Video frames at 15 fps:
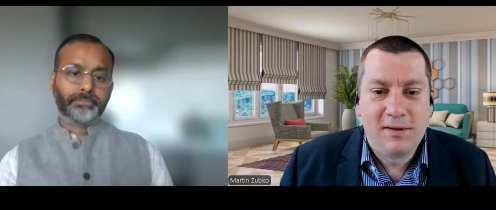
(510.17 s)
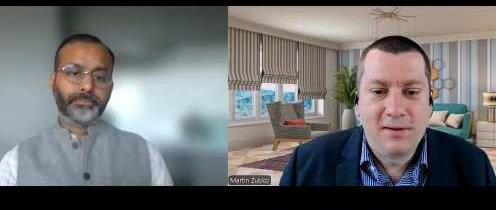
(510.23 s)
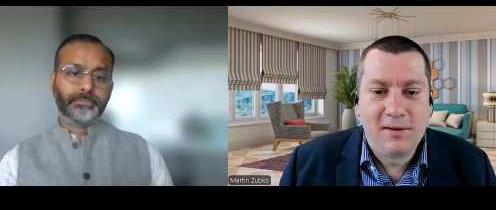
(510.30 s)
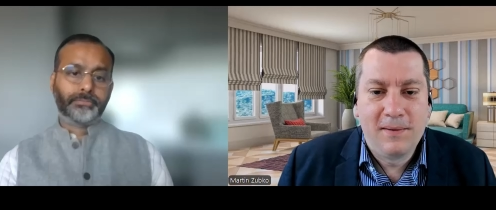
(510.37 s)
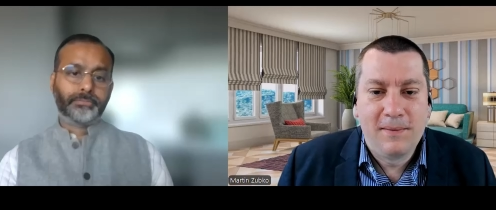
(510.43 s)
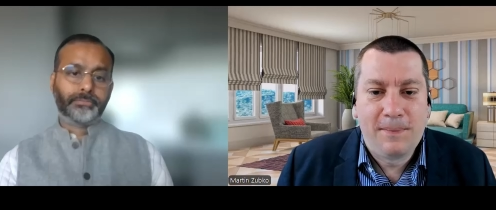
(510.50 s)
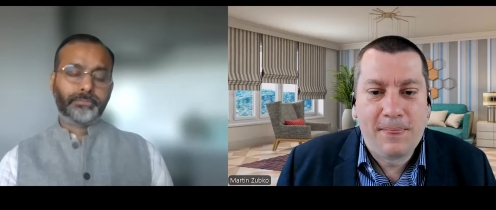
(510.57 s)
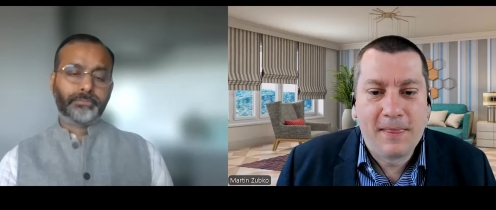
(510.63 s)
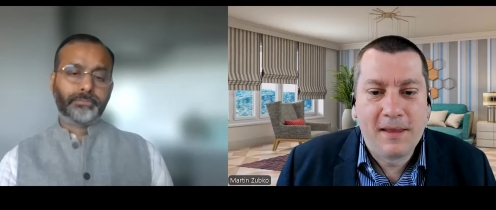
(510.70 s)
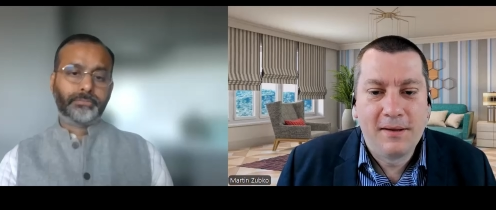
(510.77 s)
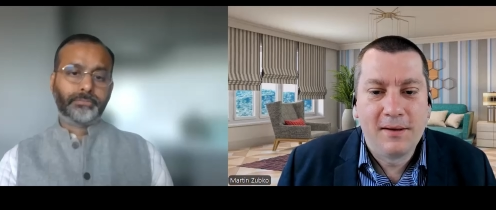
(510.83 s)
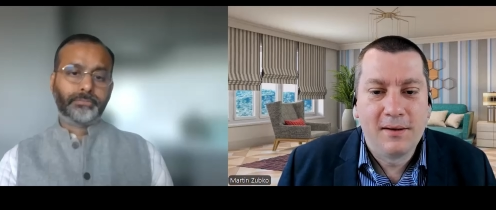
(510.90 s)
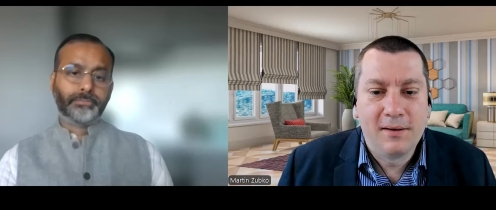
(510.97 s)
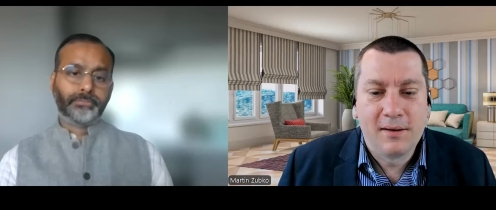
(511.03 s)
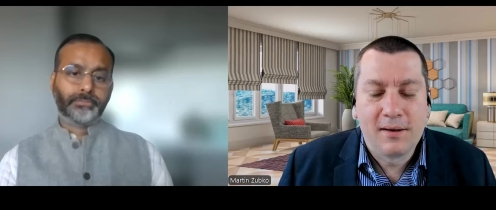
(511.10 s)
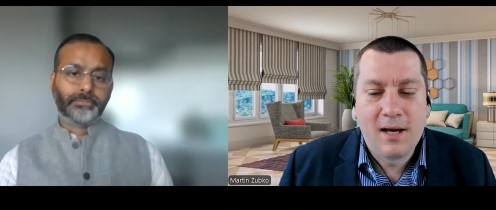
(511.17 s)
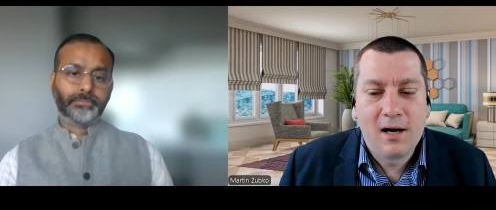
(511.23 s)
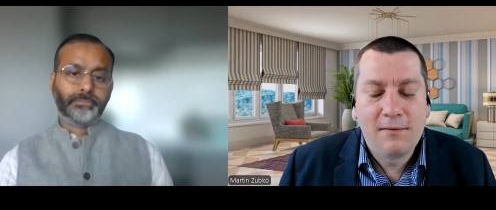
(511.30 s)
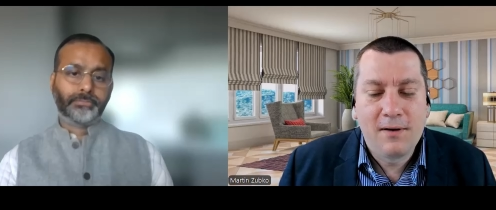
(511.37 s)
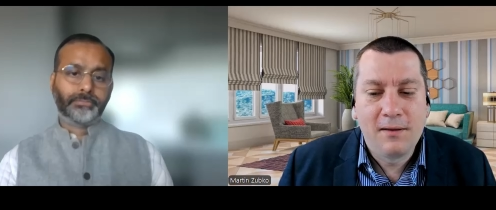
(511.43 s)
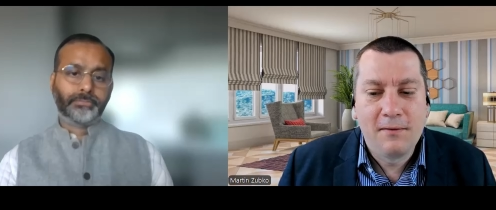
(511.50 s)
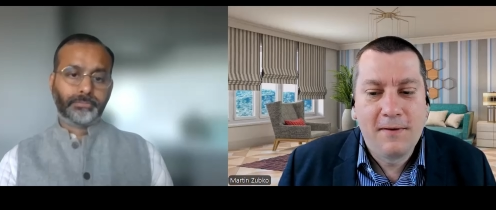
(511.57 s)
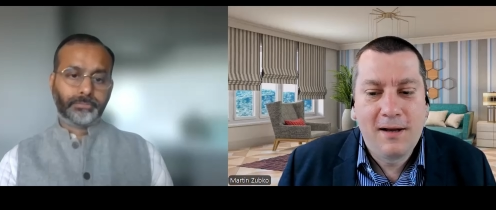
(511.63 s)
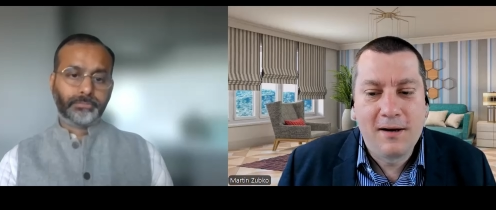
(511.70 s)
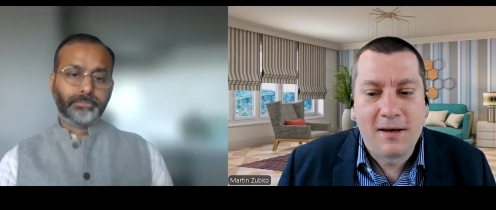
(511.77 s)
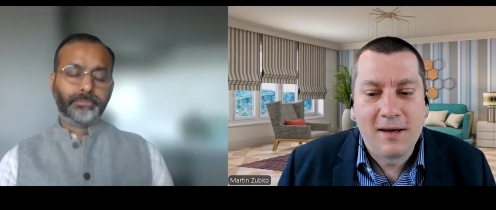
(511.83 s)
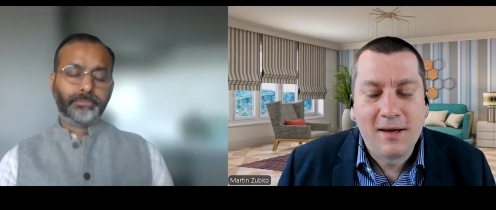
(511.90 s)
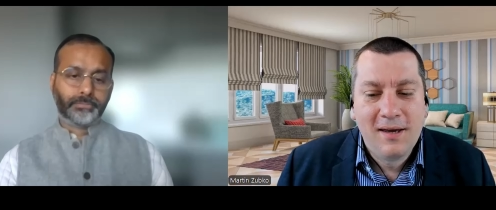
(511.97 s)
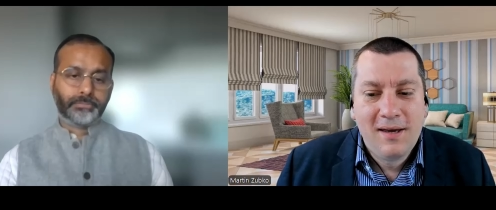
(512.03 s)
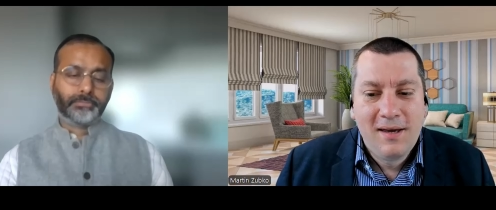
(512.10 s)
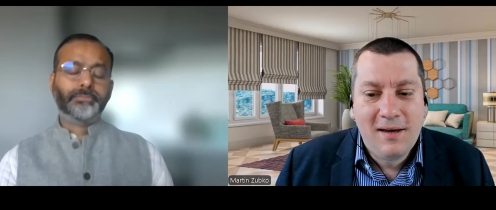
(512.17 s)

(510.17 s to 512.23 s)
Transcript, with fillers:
Speaker 1: the Galwan Valley.